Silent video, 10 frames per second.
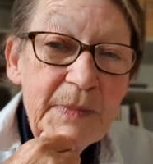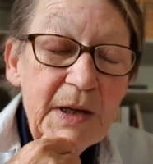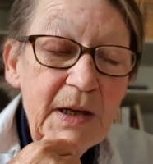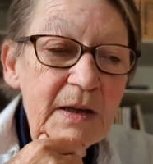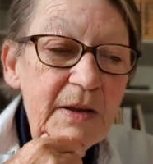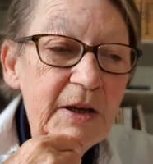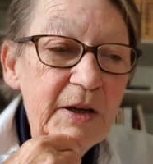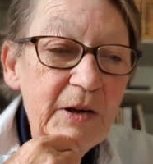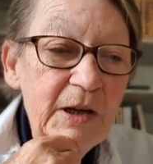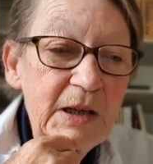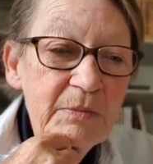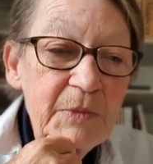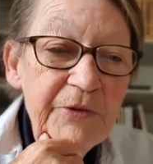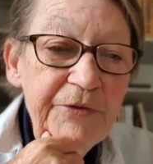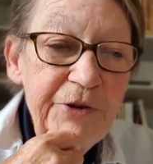Uh, there are a
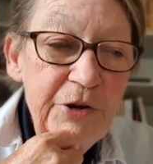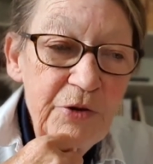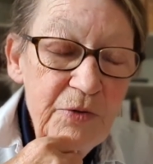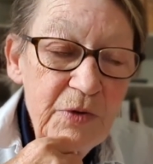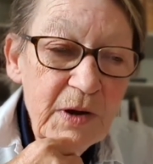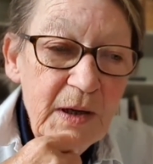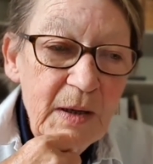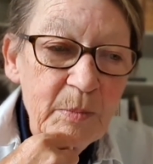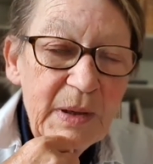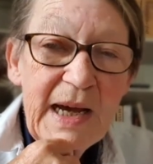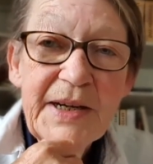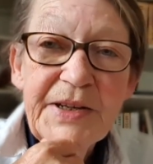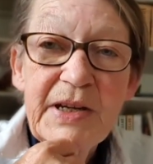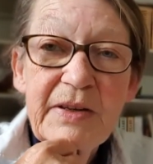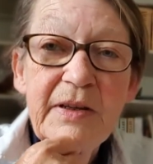few blacks,
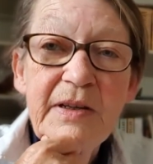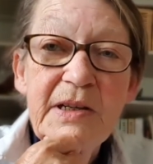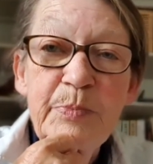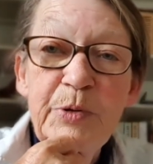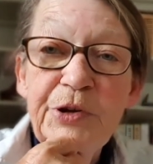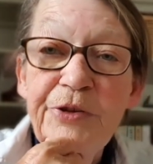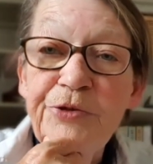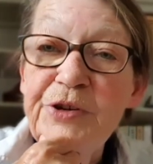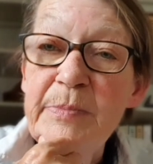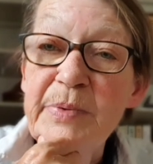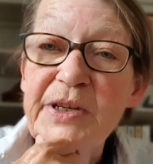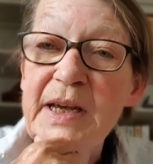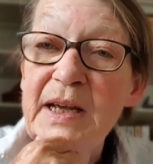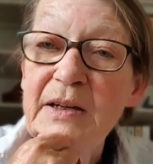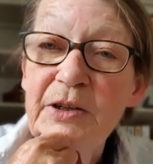I think it's
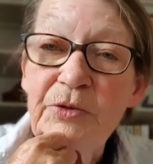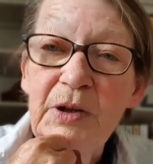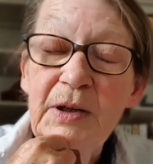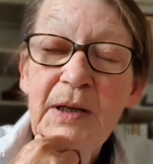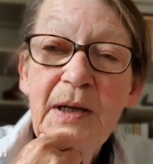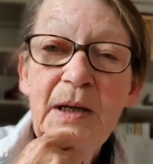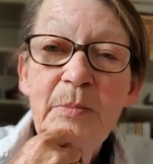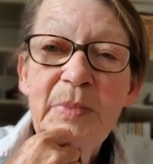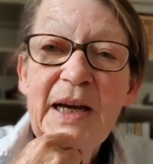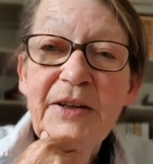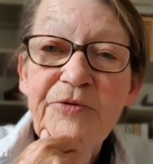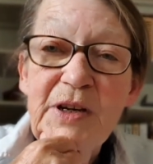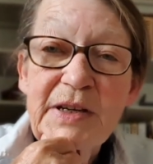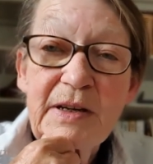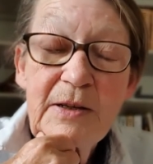0.3% who are black
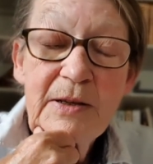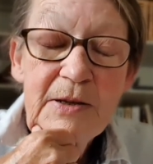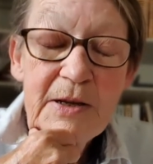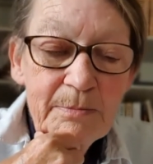residents,